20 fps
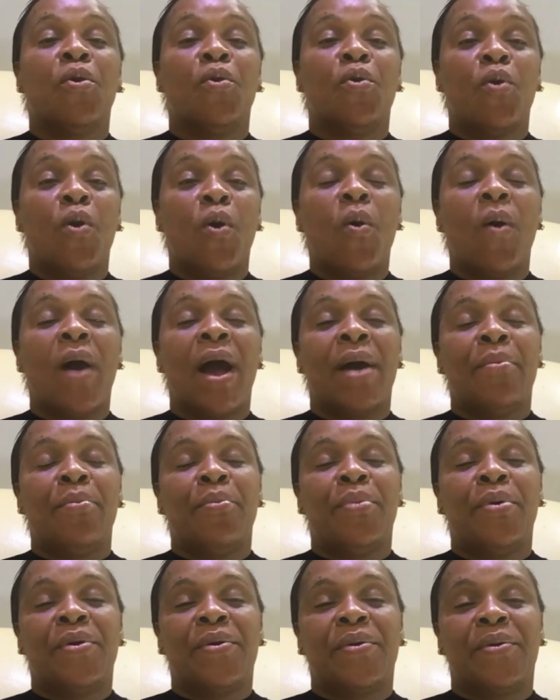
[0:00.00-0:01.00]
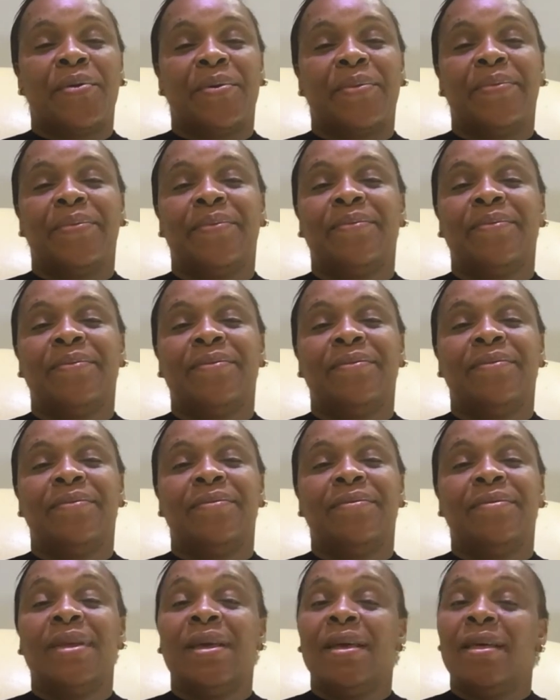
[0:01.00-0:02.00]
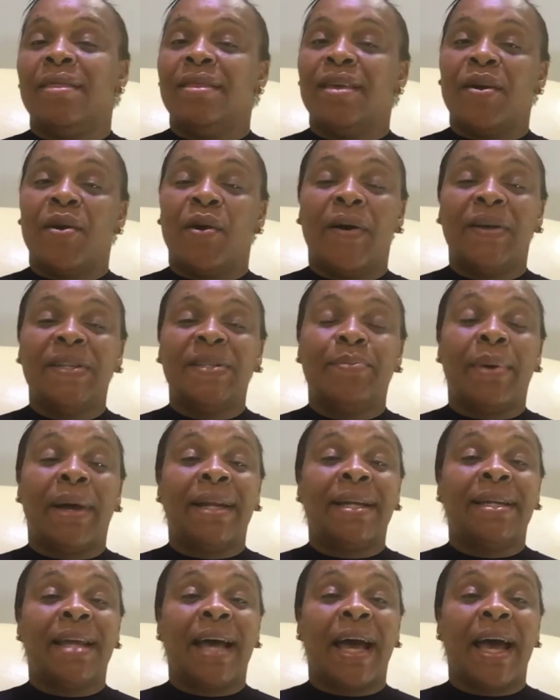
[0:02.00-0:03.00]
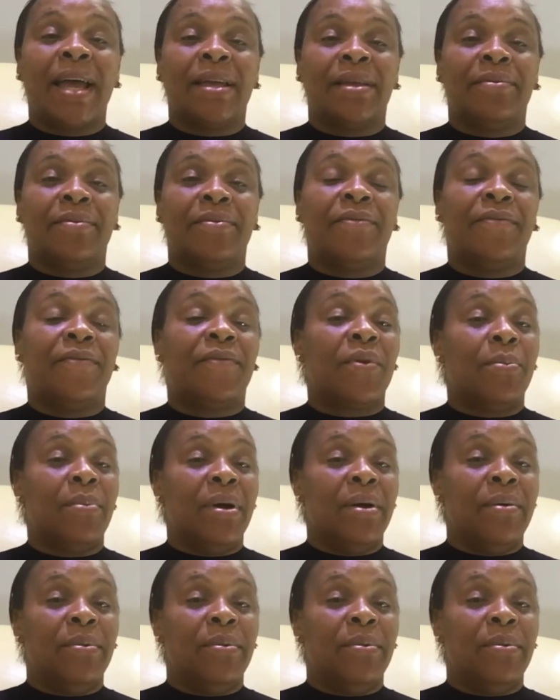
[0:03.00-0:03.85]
Go and borrow. The husband died from